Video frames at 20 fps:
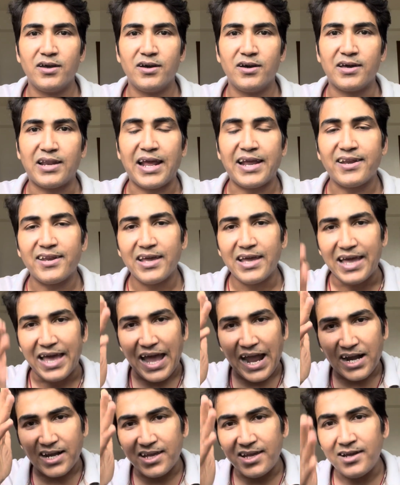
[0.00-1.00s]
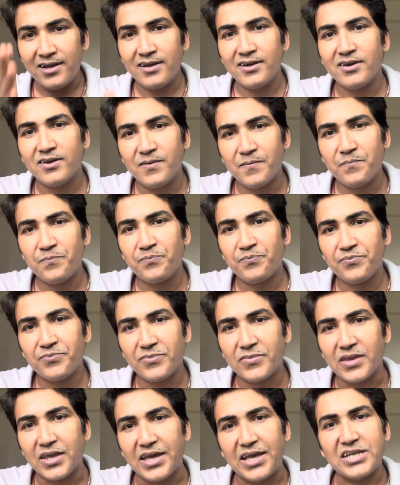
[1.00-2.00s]
right adding
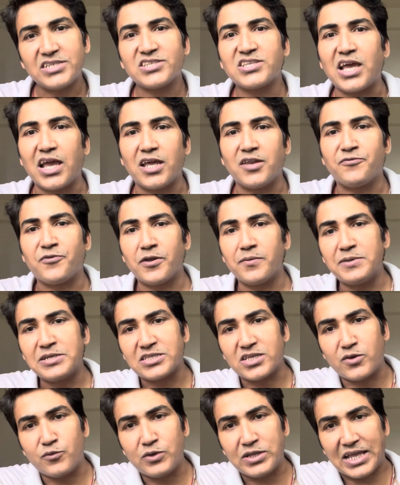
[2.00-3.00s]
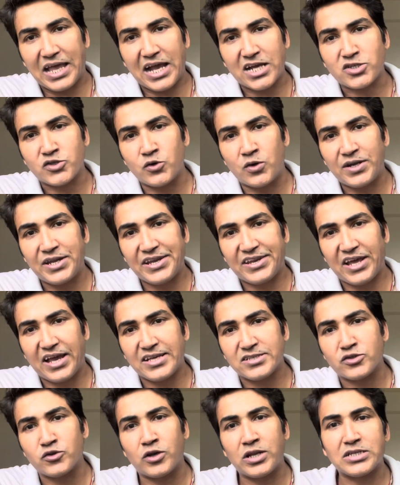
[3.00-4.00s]
extra information with actual data
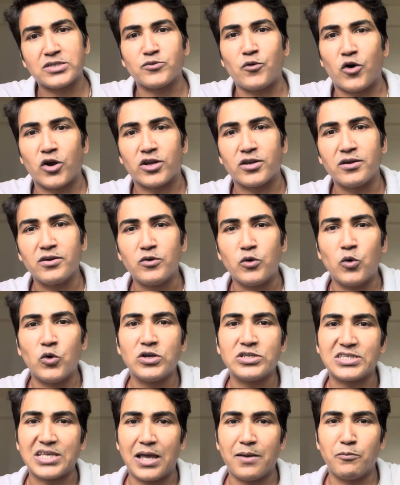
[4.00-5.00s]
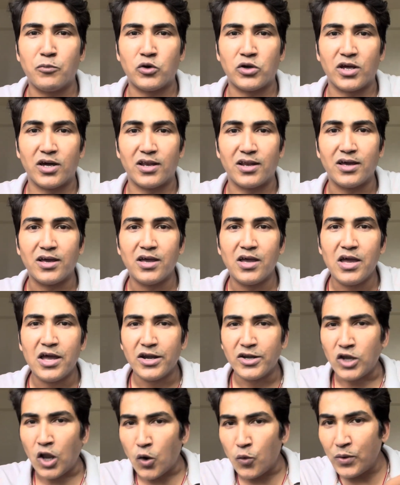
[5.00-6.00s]
is known as what OSI model.
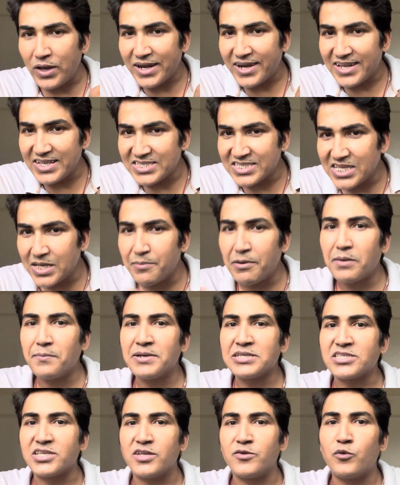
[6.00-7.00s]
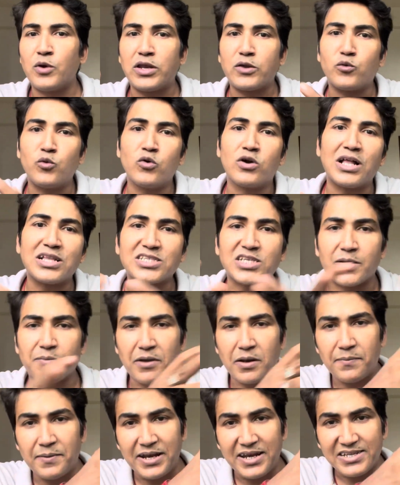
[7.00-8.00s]
Now when receiver machine, when Google
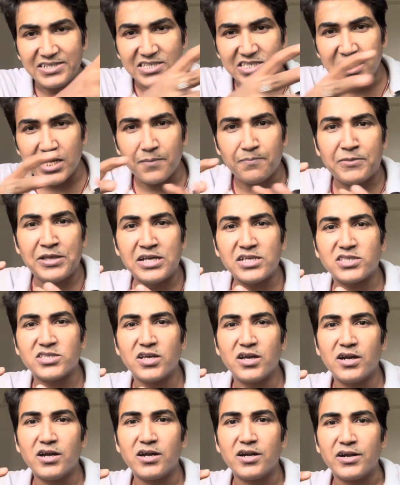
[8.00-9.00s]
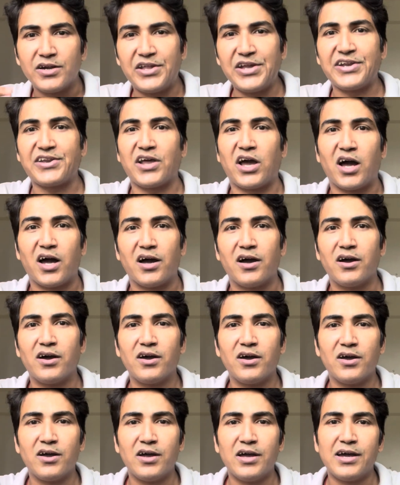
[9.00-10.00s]
server will receive this data
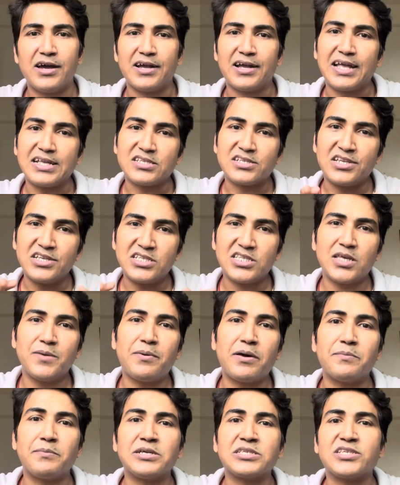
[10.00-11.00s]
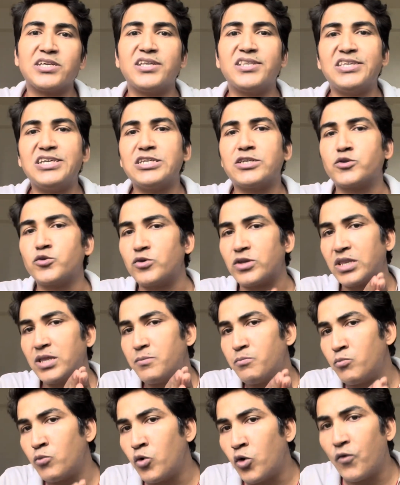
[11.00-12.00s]
guys receiver machine need to
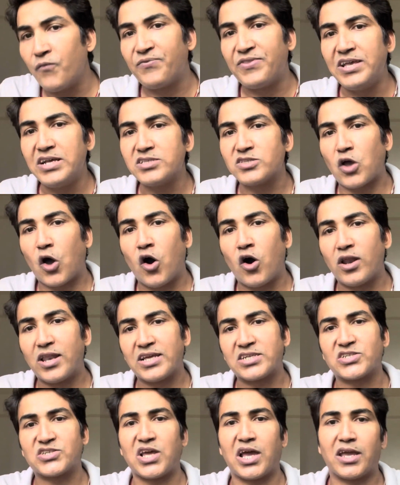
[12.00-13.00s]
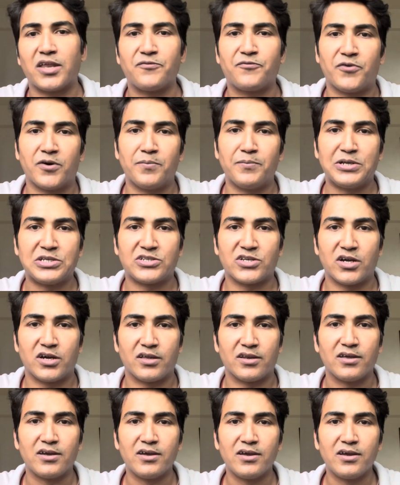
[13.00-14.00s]
remove these all extra information